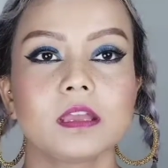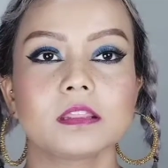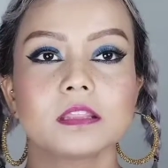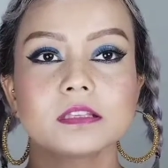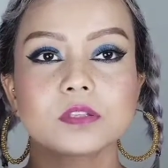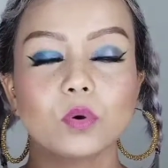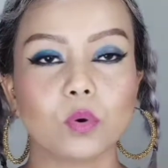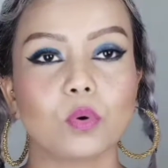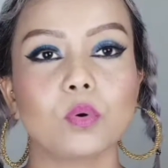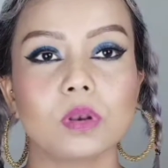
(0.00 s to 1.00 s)
This
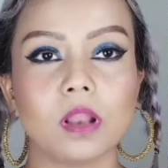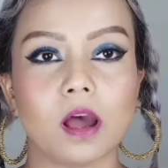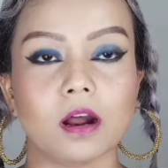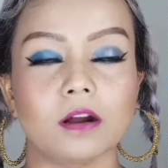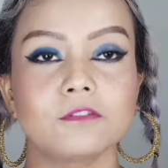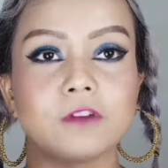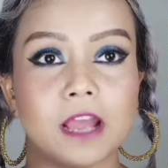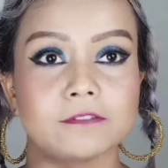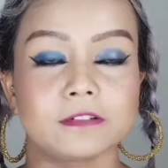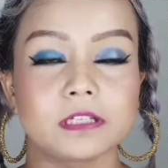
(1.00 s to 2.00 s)
all are
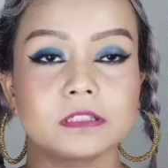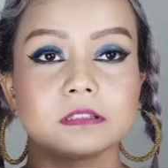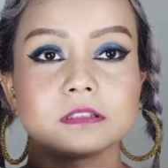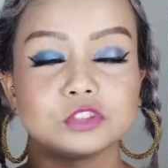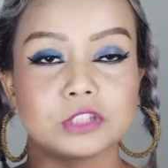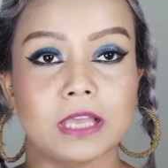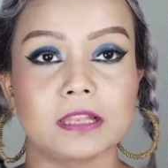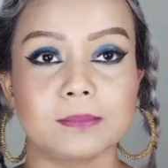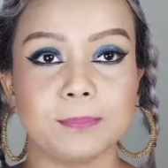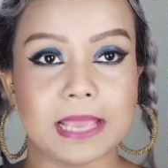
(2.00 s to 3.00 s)
vibrant
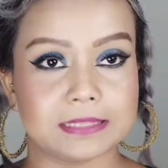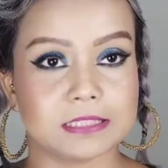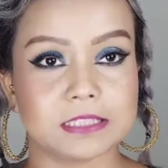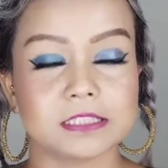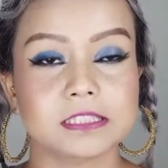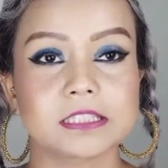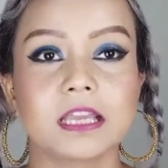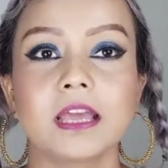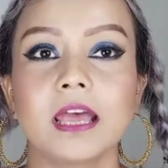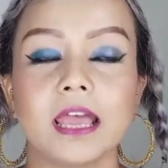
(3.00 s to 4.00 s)
gel pencils.
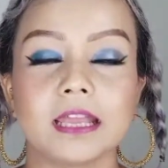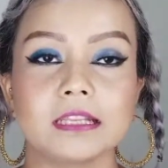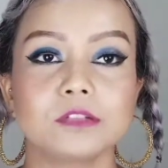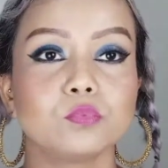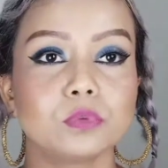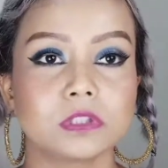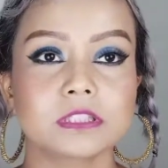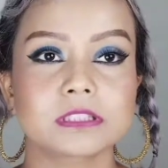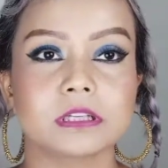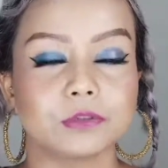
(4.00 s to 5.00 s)
and it
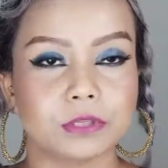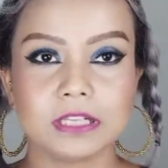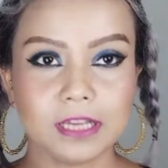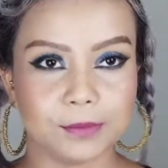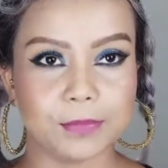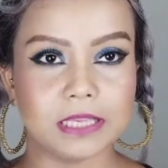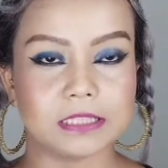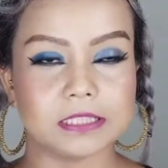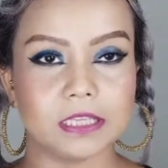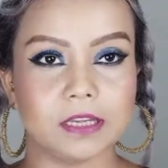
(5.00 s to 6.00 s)
works really
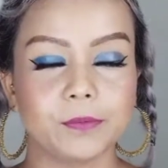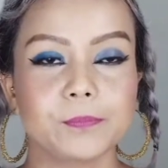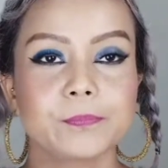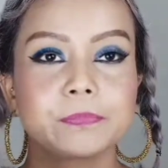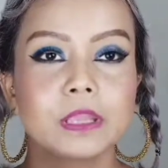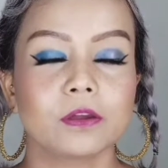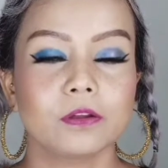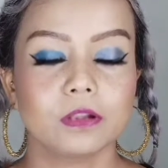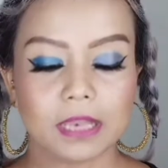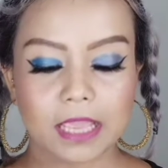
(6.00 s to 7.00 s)
amazing.
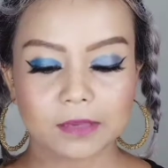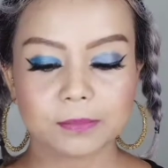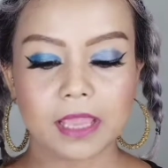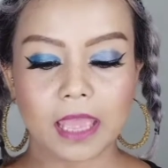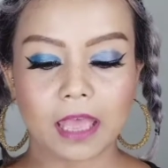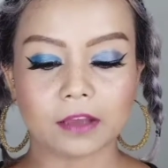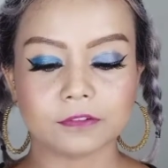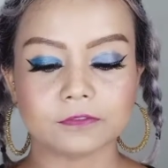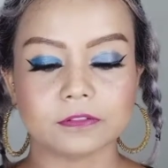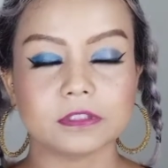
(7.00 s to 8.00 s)
Like me have
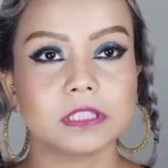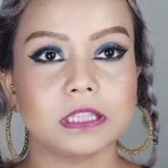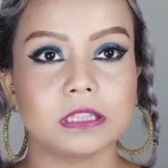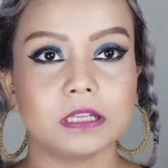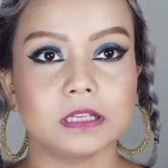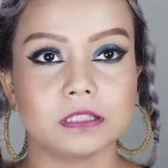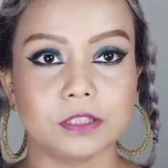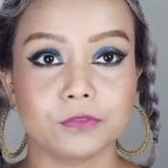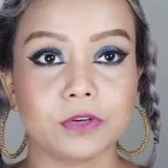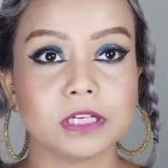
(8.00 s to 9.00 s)

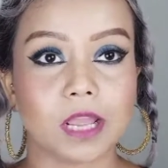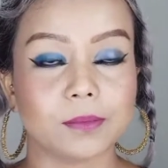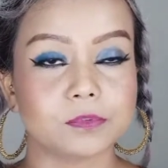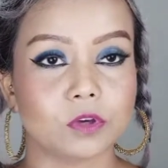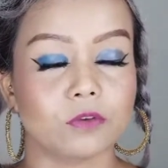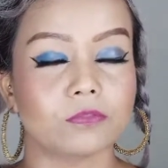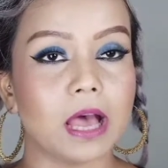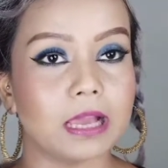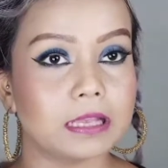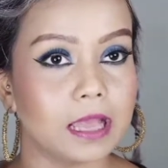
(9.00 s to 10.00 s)
different types of
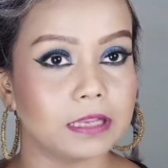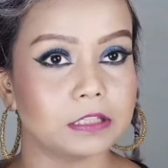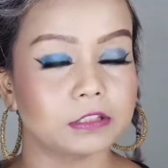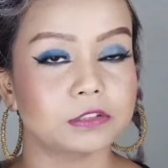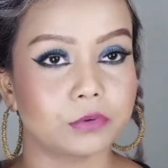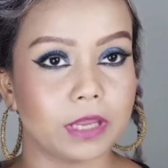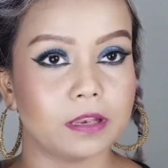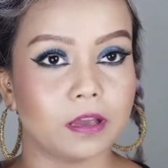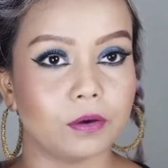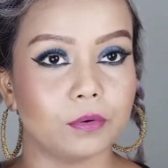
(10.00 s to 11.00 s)
eyeliners right
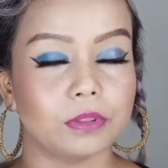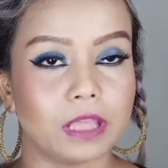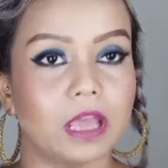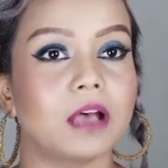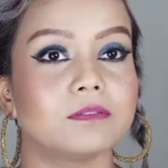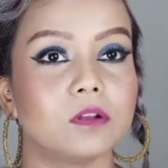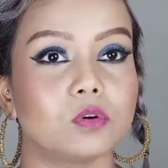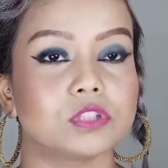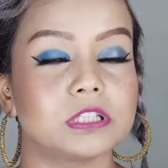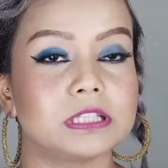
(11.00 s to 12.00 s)
now. They have
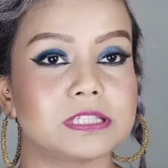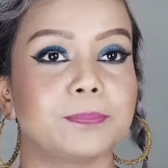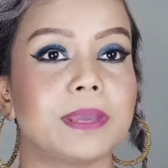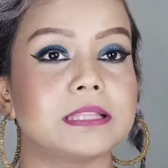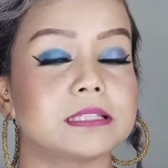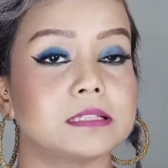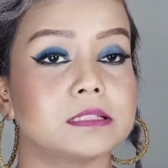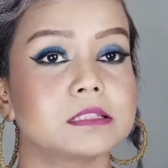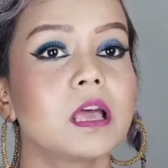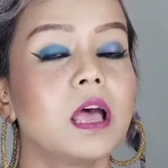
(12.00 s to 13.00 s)
launched these pencils,